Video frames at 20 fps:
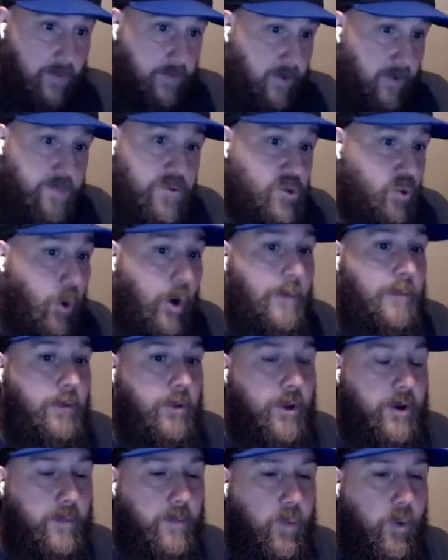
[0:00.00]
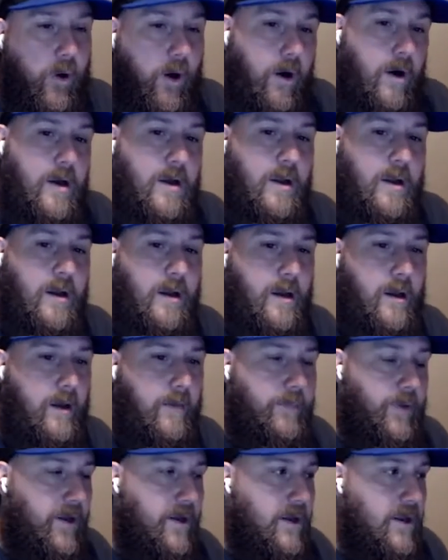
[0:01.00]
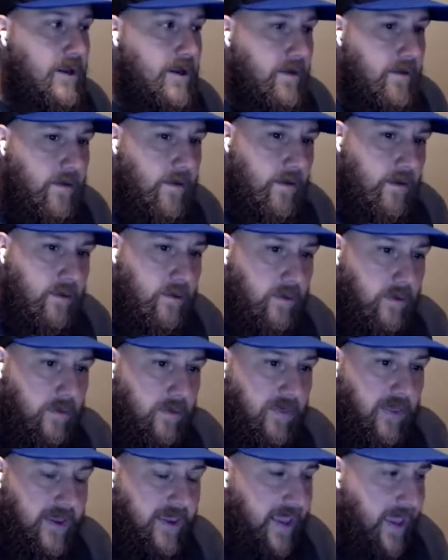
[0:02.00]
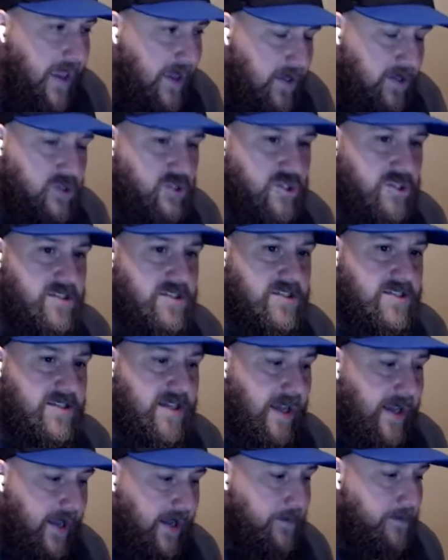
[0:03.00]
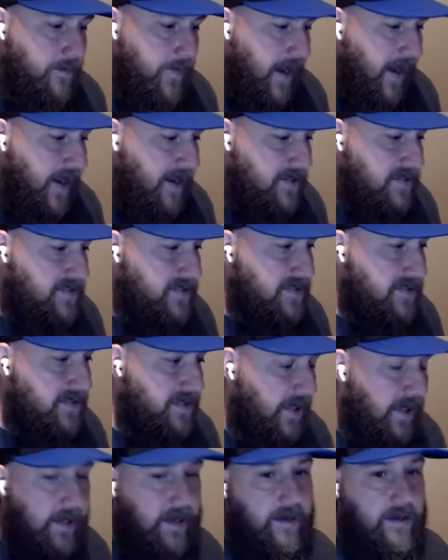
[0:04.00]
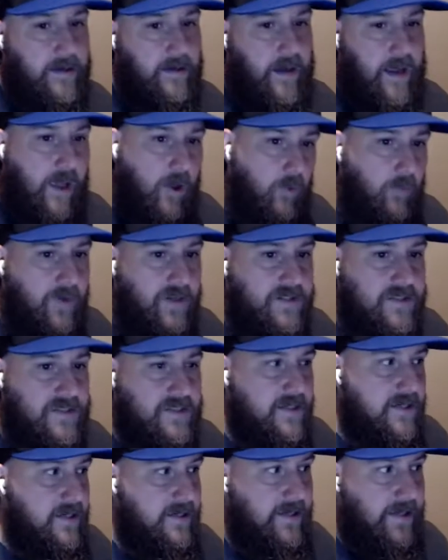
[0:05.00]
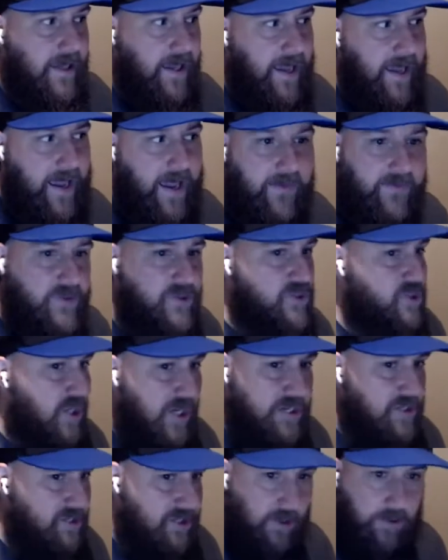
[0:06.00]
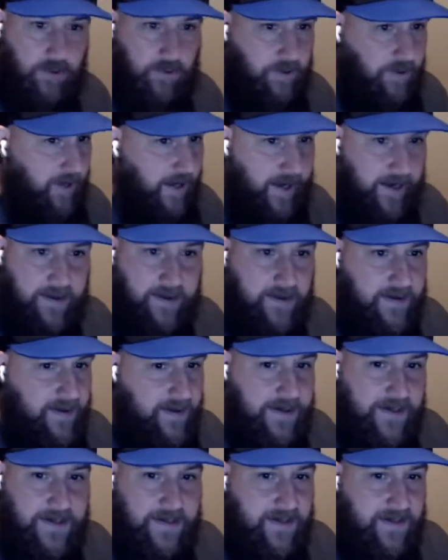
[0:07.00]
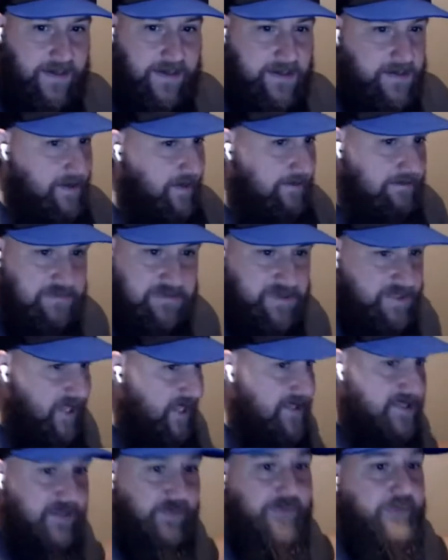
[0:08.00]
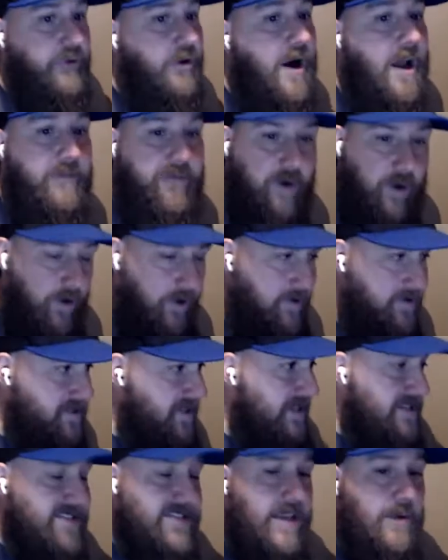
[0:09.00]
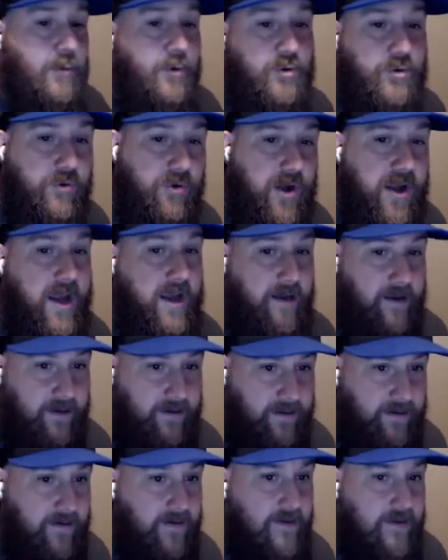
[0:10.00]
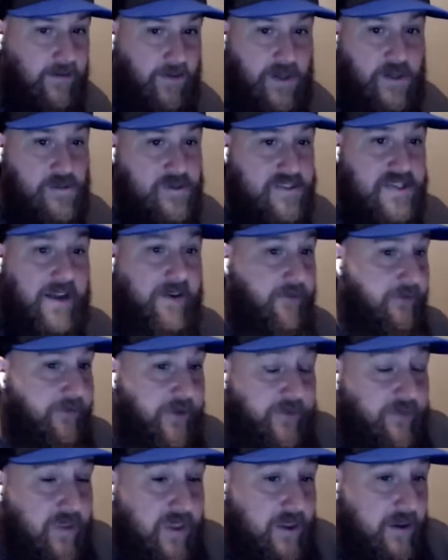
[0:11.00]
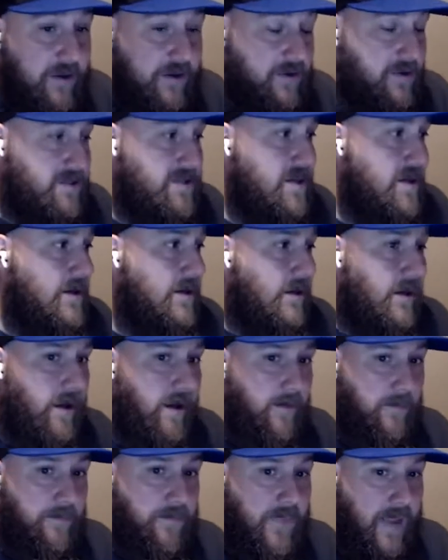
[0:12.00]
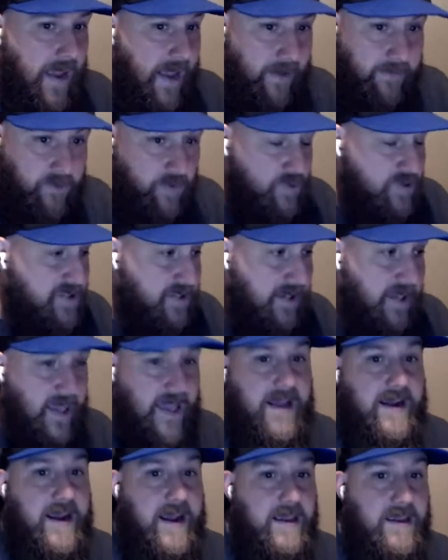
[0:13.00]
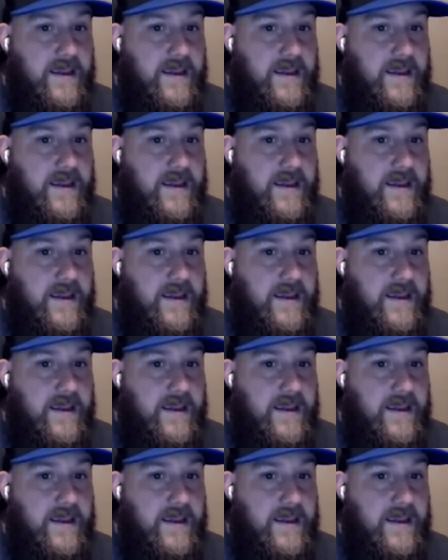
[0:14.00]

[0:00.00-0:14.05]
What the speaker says: absorb a little more, but the cages on masks and helmets haven't changed a whole lot since they were created. Like you said, 50 years. I've used a cat eye